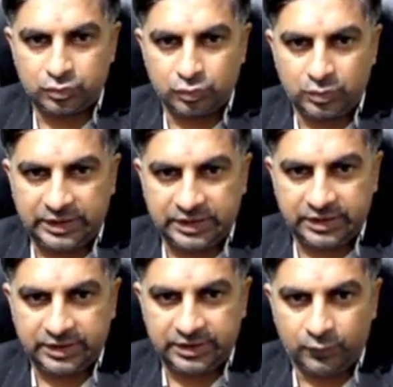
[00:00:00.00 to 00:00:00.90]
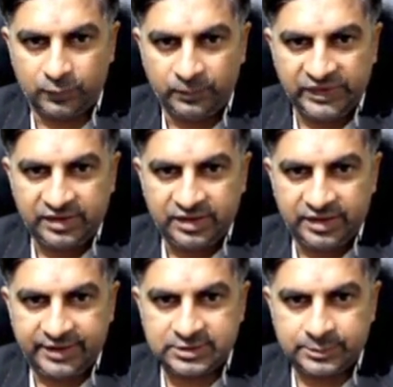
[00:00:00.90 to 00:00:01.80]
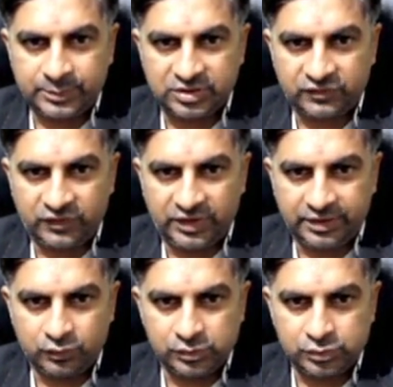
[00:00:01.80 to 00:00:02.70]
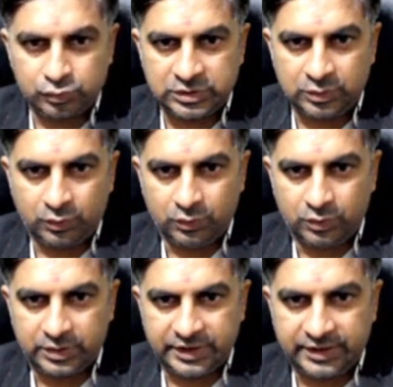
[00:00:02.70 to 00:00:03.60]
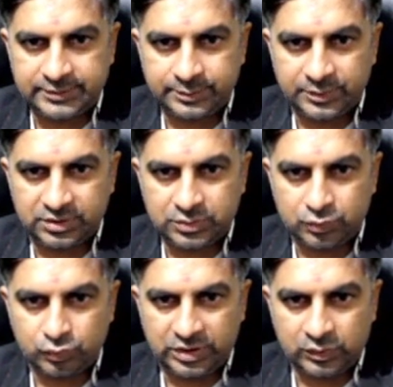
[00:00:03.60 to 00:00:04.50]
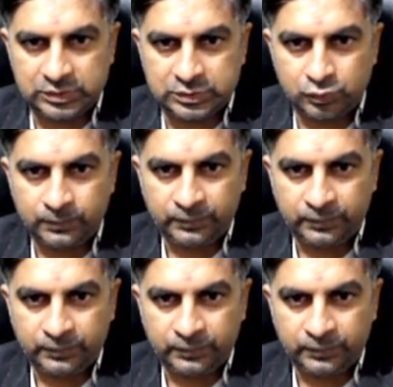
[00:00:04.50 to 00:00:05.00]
So I can write down x plus 5 equals to 0 or x plus 2 equals to